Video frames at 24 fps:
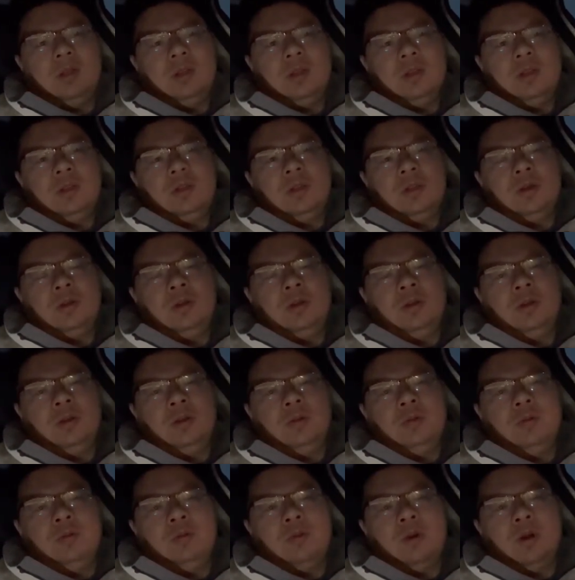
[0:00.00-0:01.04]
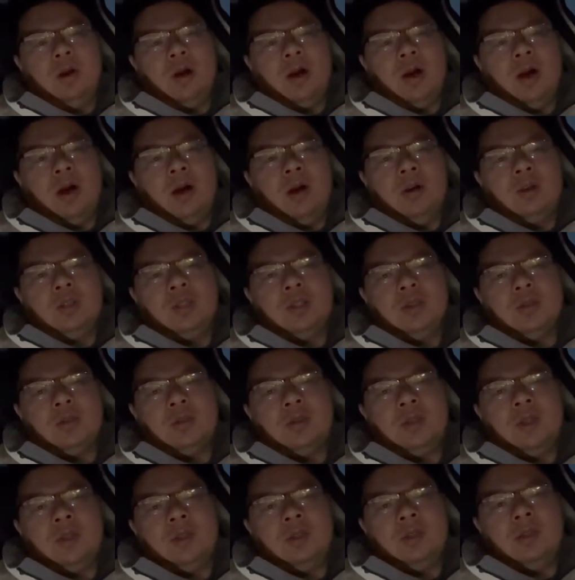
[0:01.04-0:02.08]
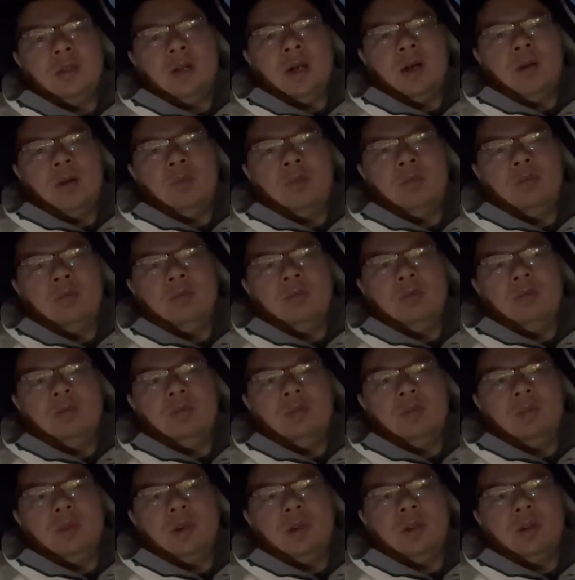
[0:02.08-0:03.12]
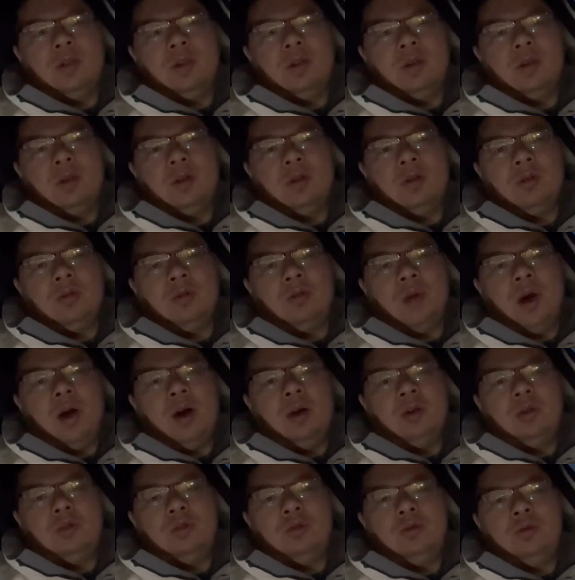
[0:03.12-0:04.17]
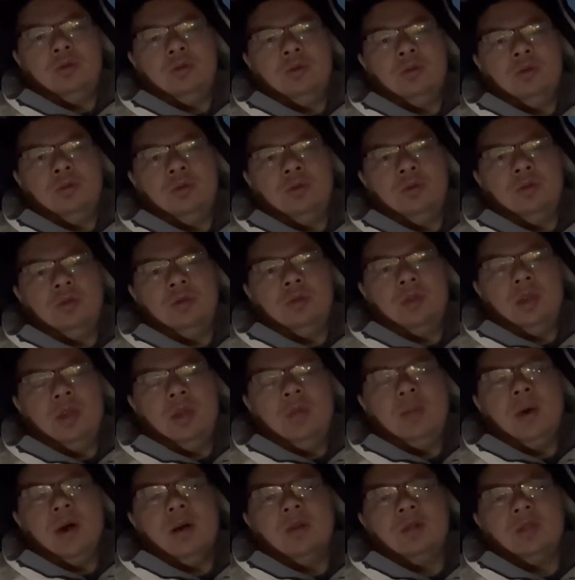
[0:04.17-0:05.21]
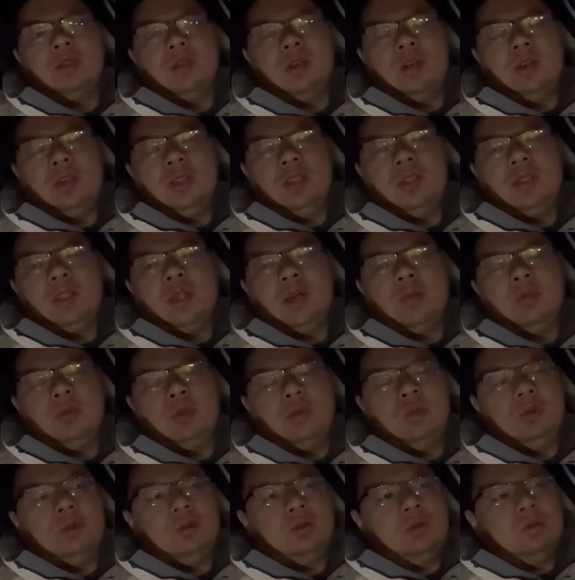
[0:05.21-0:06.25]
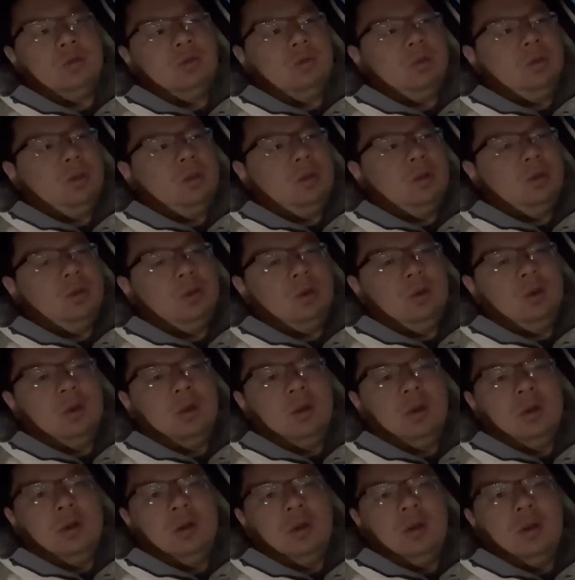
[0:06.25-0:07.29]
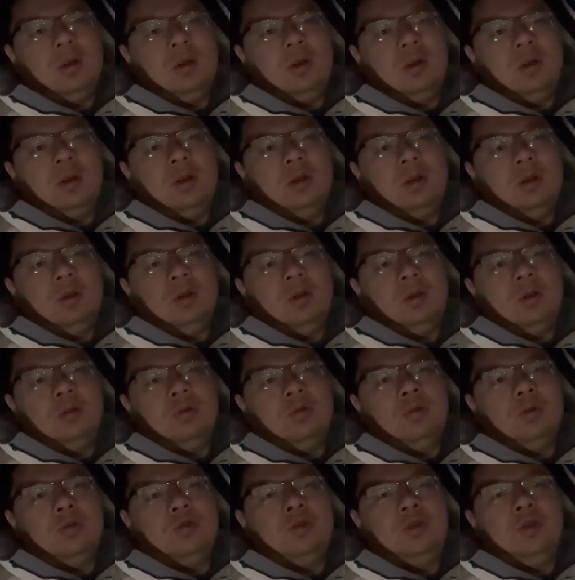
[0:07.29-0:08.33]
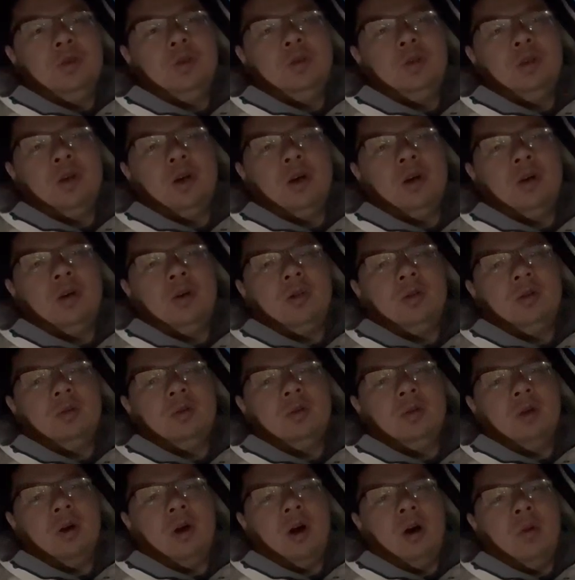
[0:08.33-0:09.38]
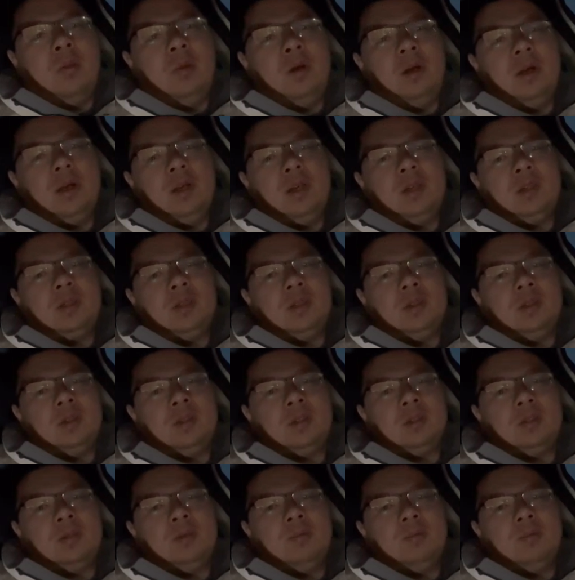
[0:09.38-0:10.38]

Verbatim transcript: so you know i also sent them one or two emails urging them to you know fulfill your obligation just